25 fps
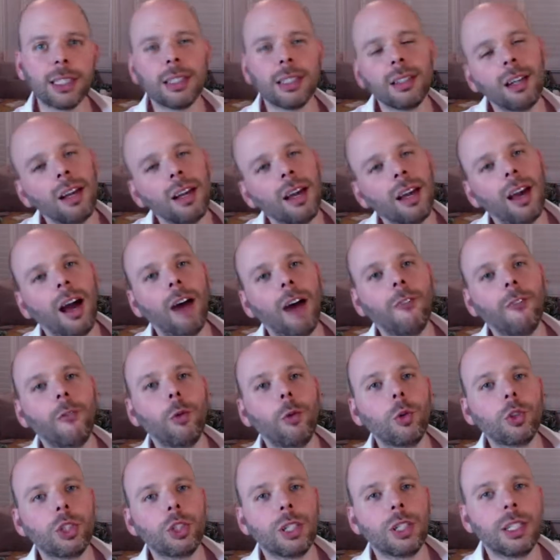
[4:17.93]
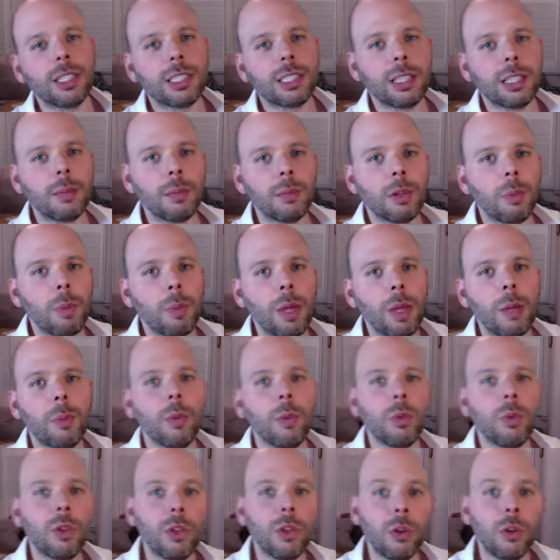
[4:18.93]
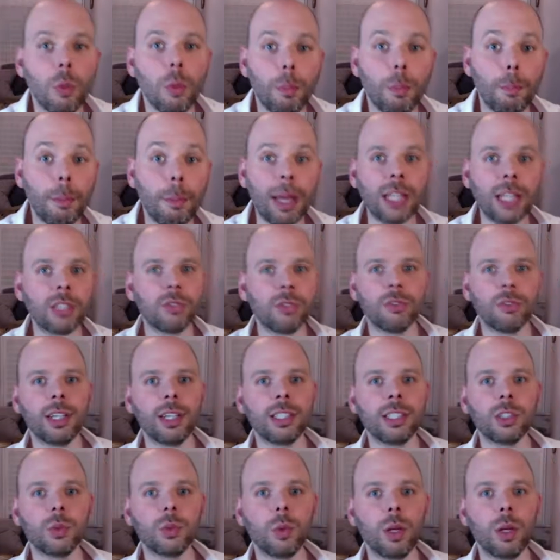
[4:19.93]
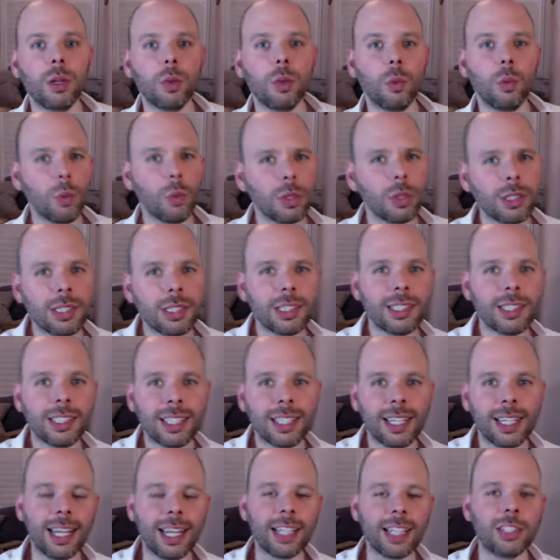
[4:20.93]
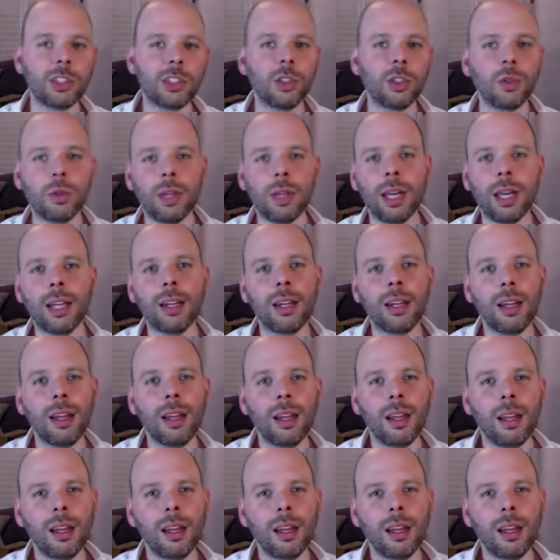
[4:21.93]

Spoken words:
And unfortunately, some of the people that you were best friends with or wanted to connect to then